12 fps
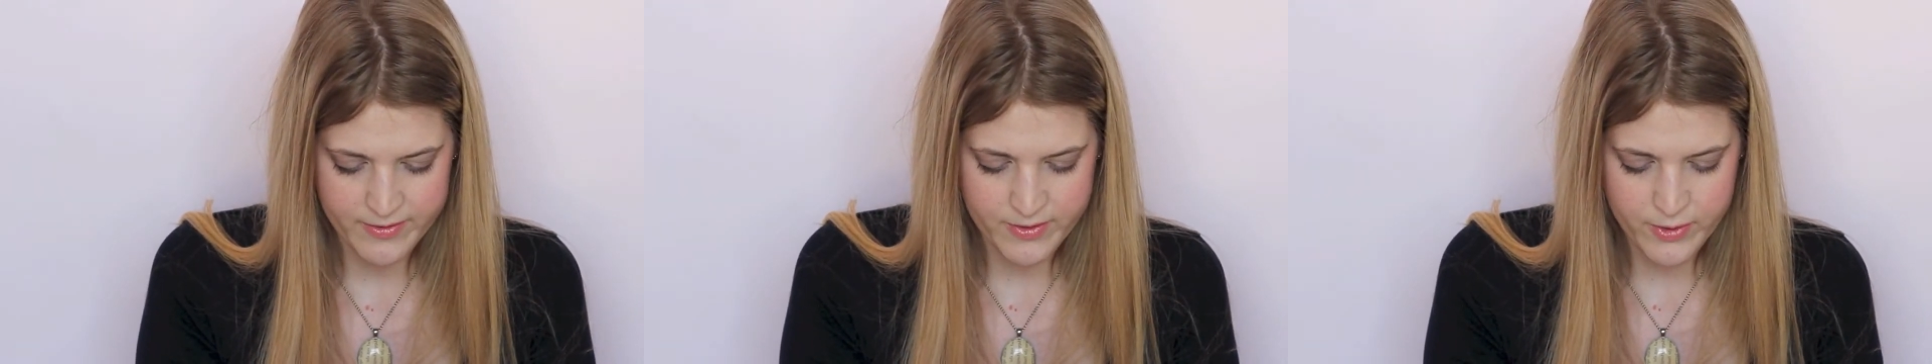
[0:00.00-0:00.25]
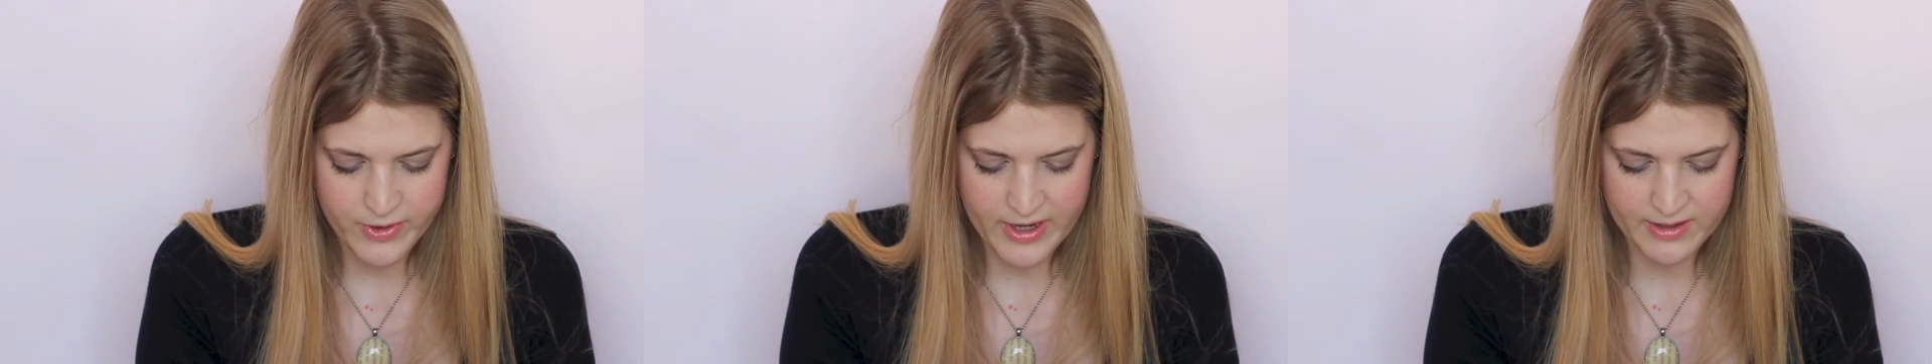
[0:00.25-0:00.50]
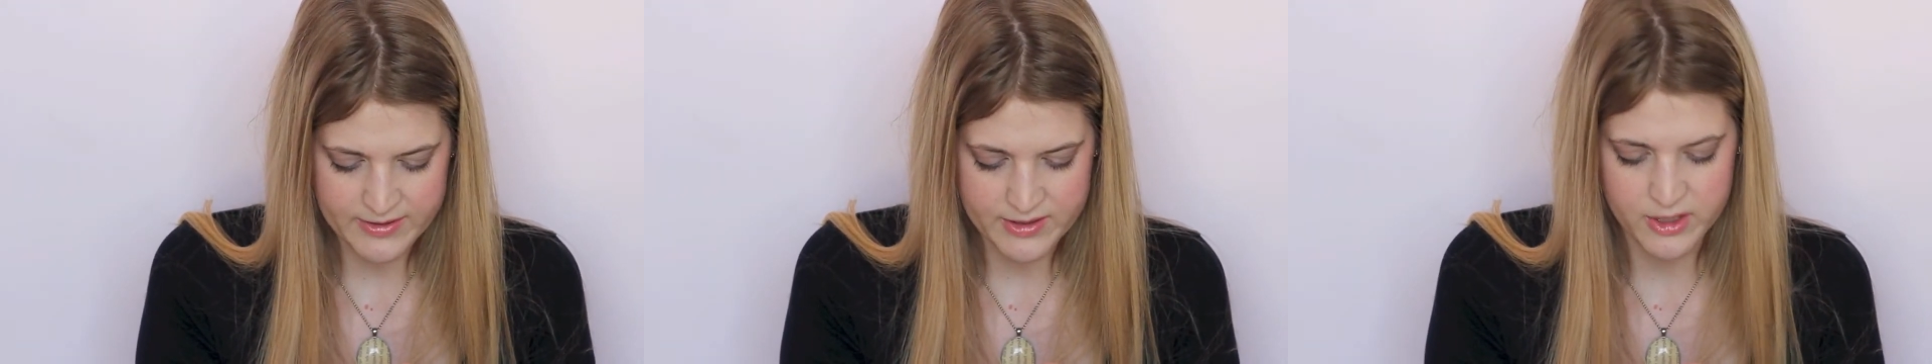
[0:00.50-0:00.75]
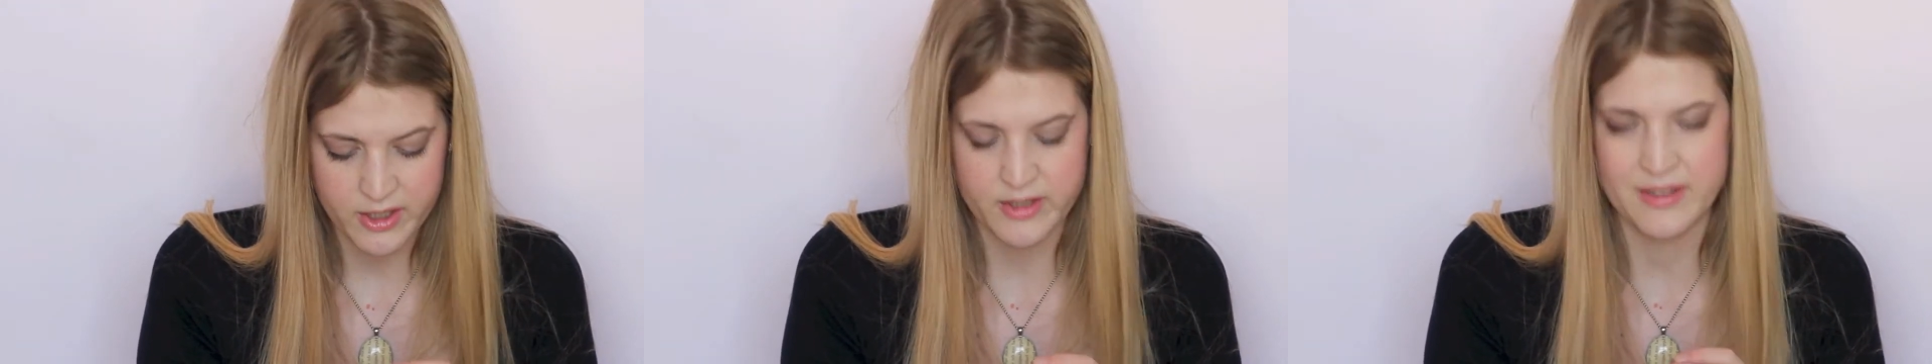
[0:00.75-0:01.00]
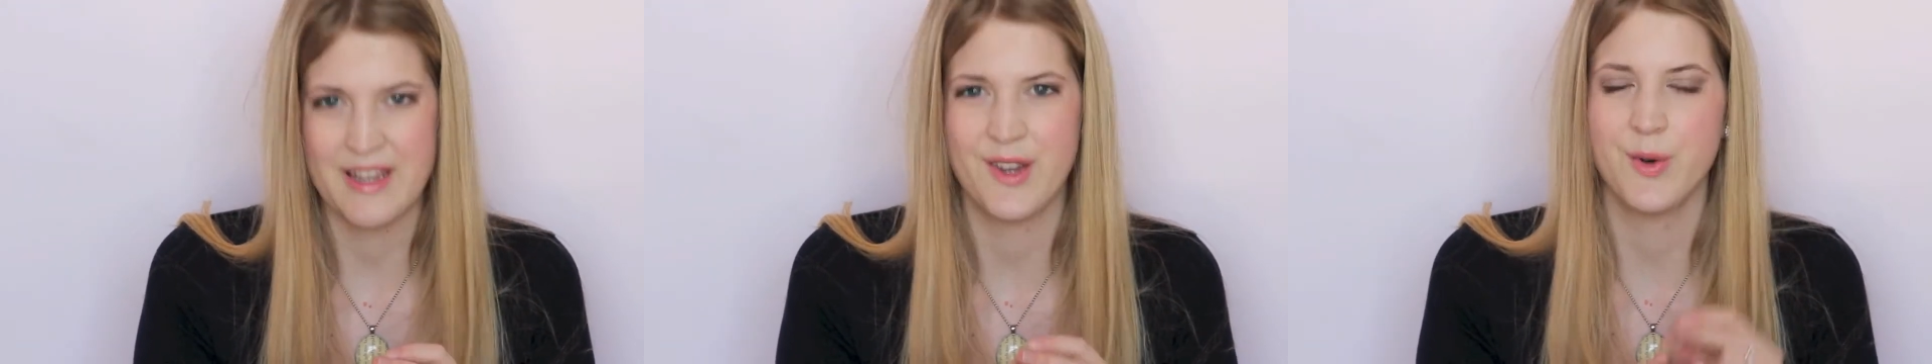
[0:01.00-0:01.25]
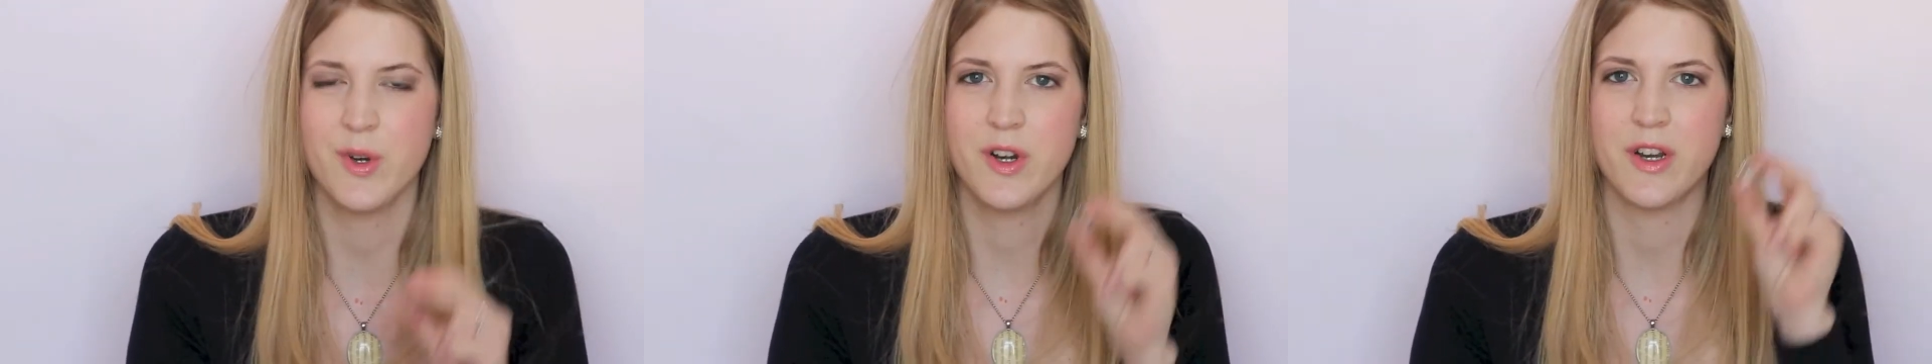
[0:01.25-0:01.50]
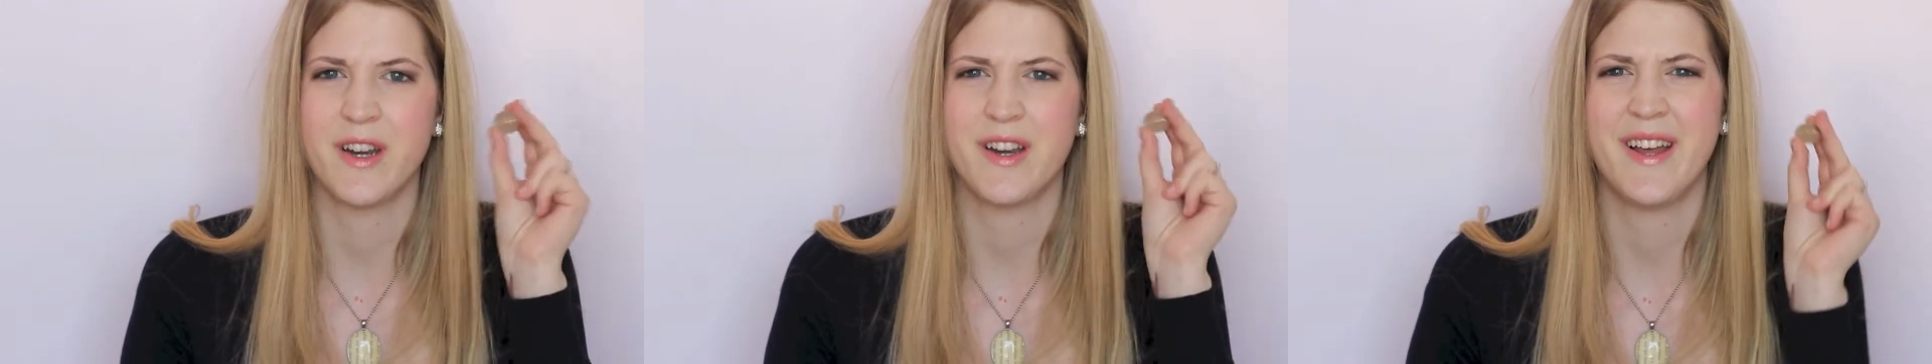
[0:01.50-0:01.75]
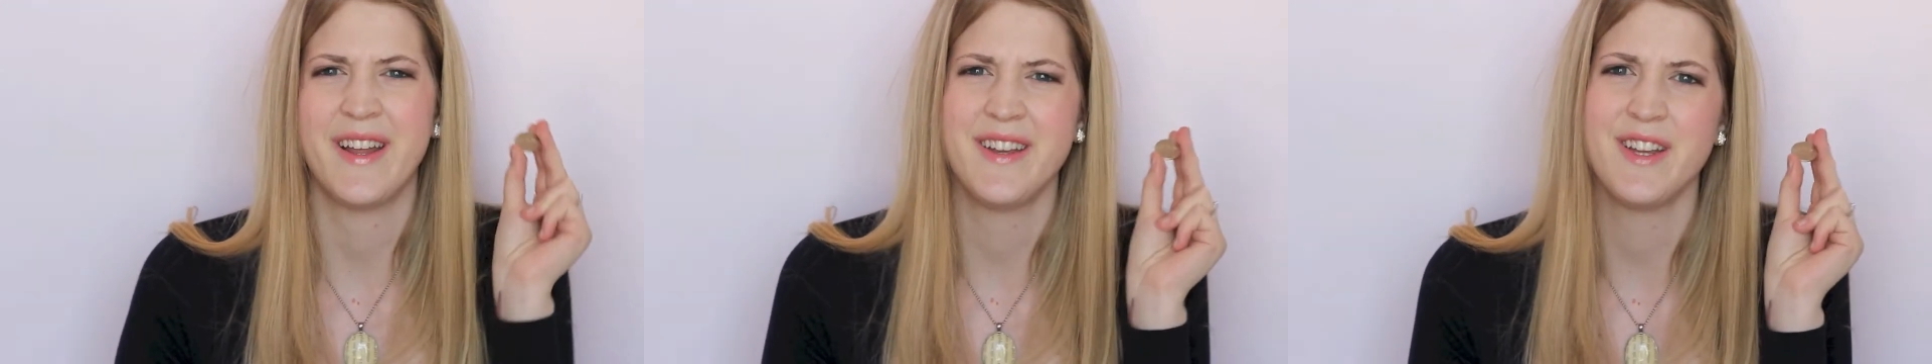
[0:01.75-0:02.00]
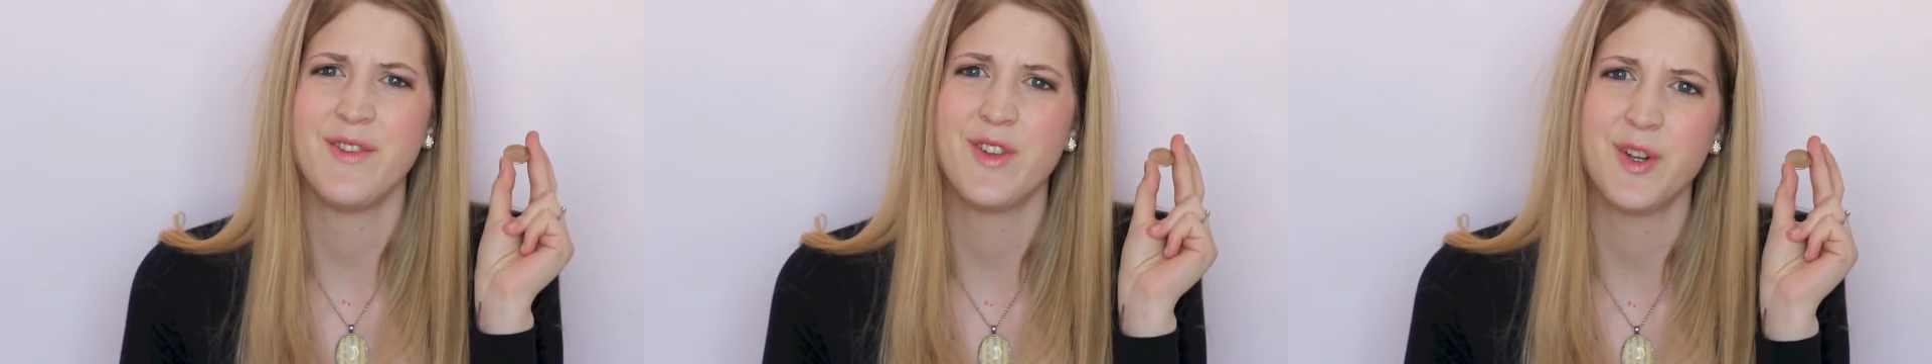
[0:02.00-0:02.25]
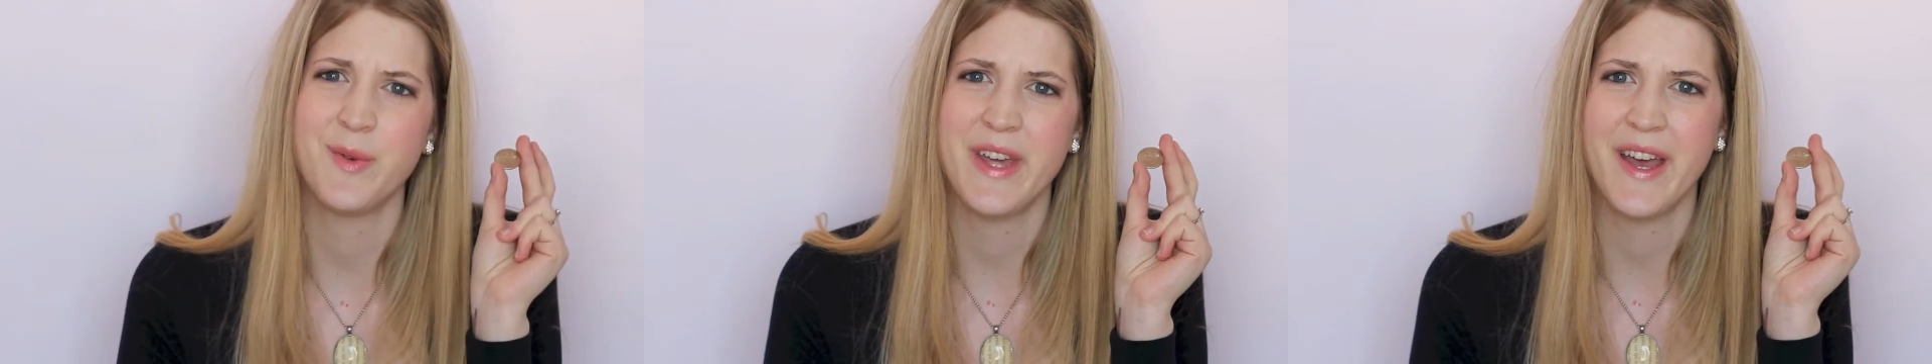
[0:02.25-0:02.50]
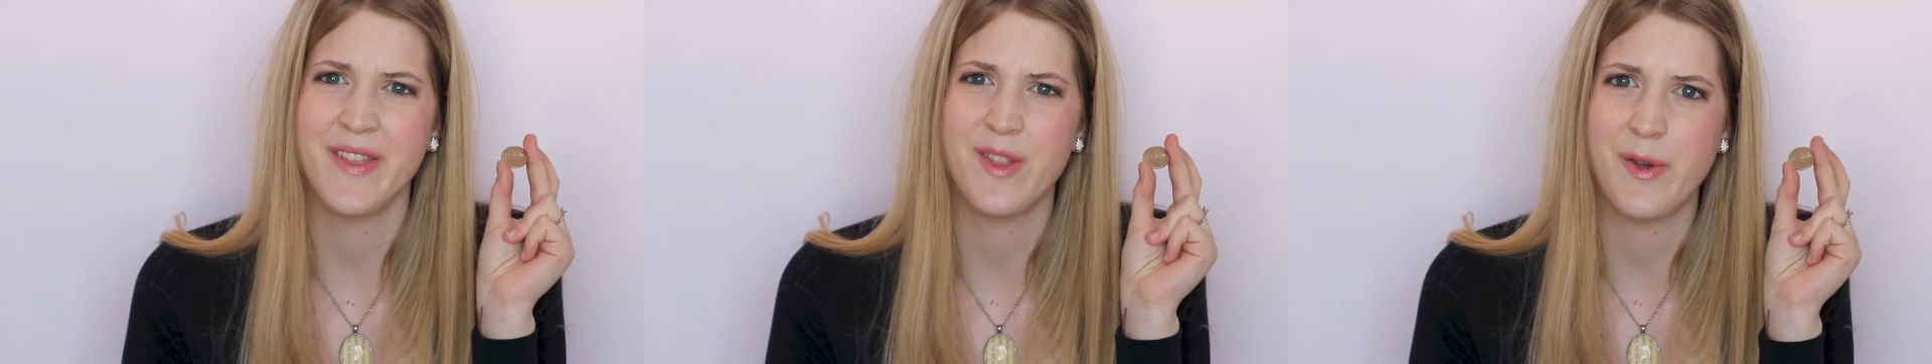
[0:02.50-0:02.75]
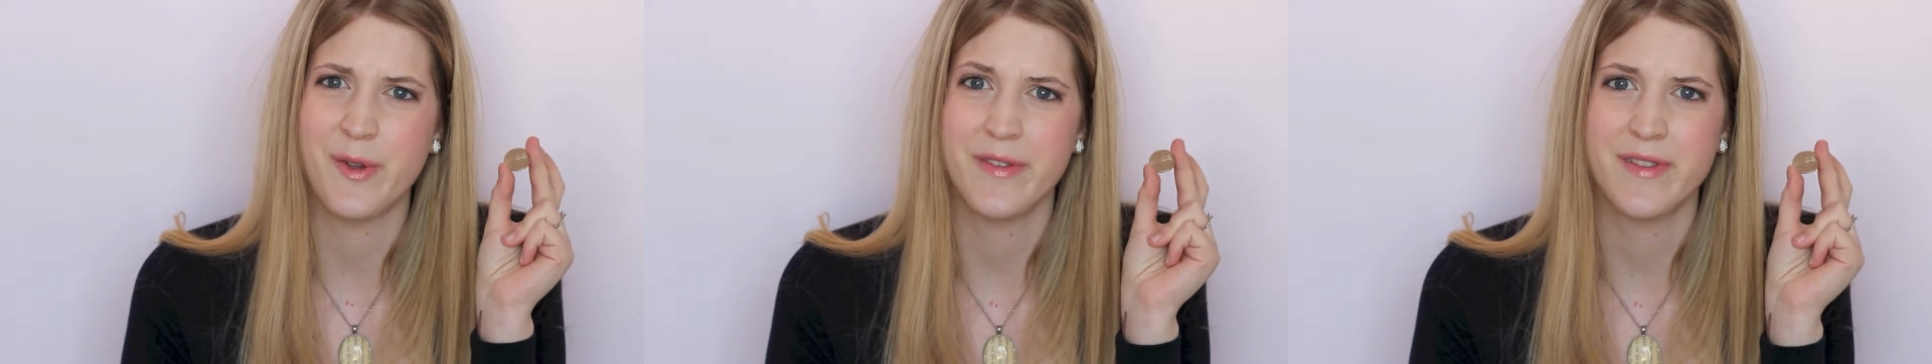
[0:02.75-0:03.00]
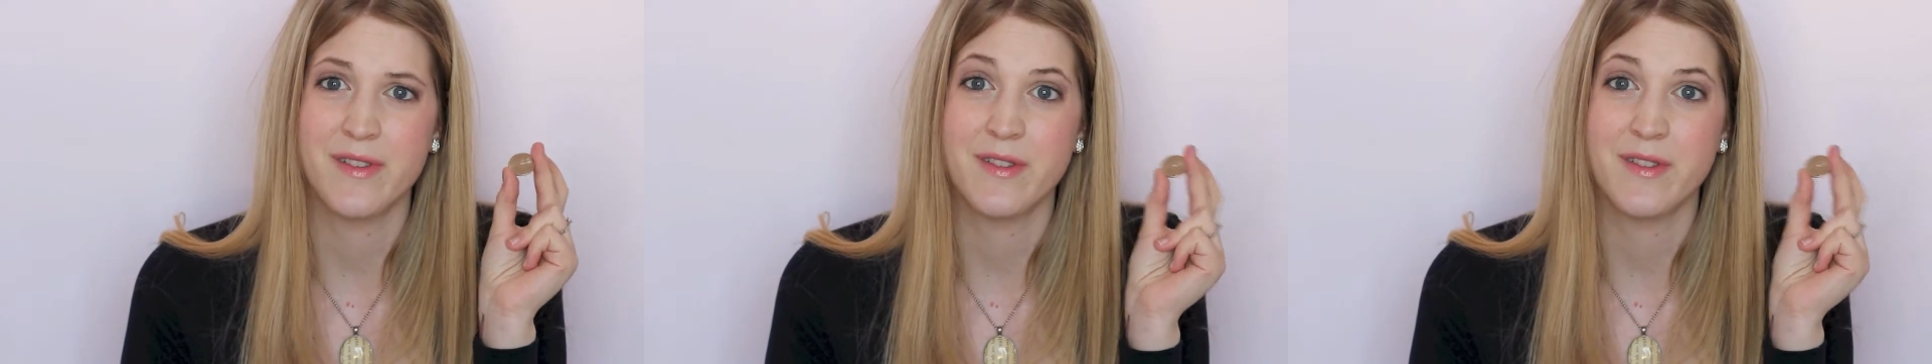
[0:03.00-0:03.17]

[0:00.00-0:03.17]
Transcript: 2013 quarter. I didn't even know we had those.